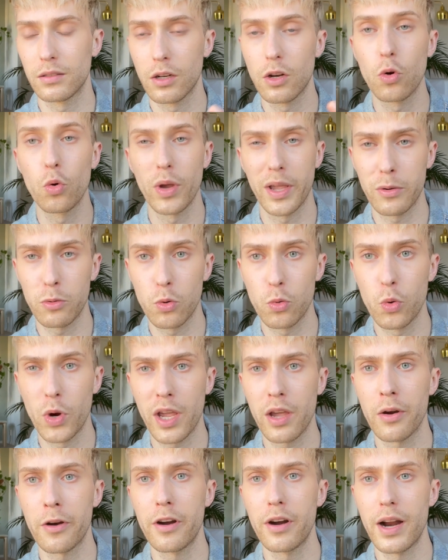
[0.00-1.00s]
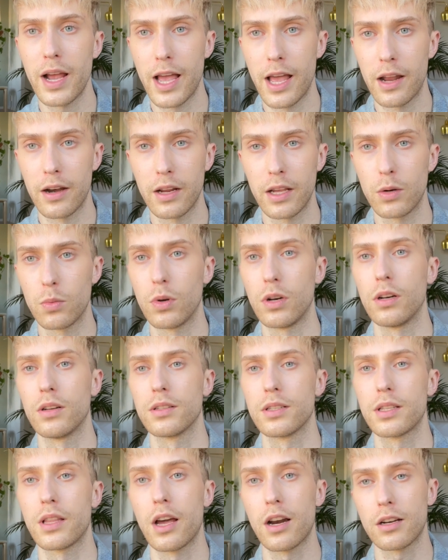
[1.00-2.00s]
quick quicker and it will
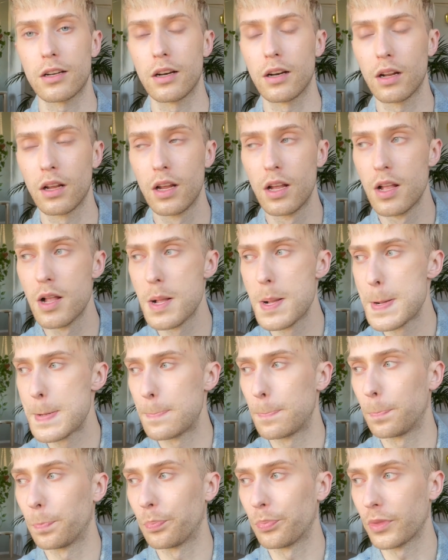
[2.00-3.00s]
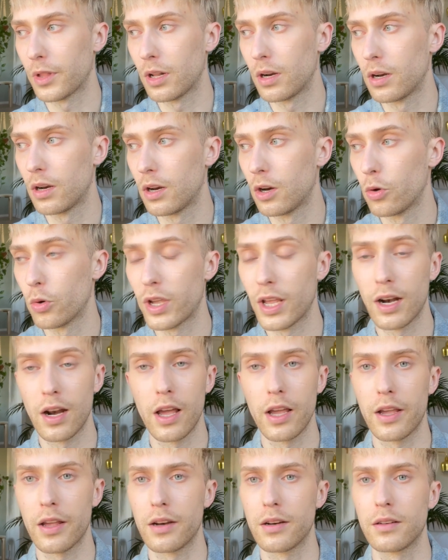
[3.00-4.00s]
start mm, looking
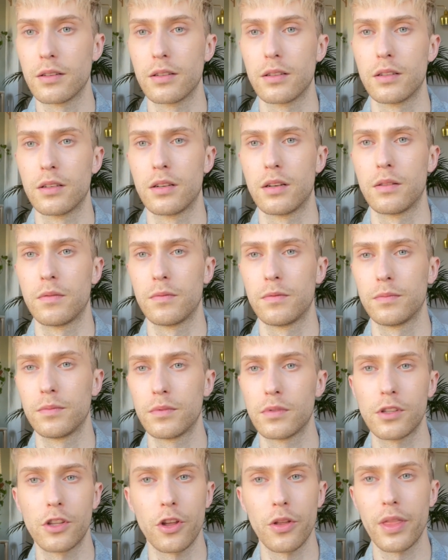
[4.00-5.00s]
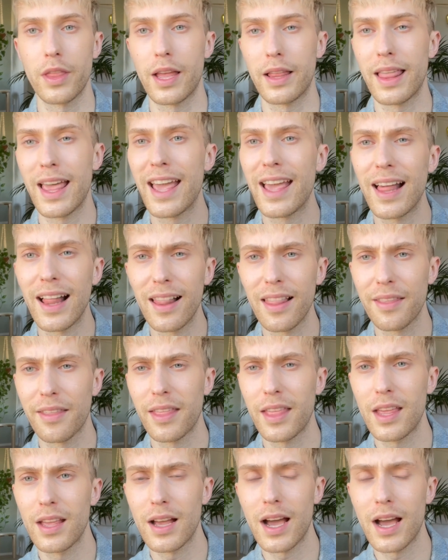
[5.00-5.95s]
like an not that healthy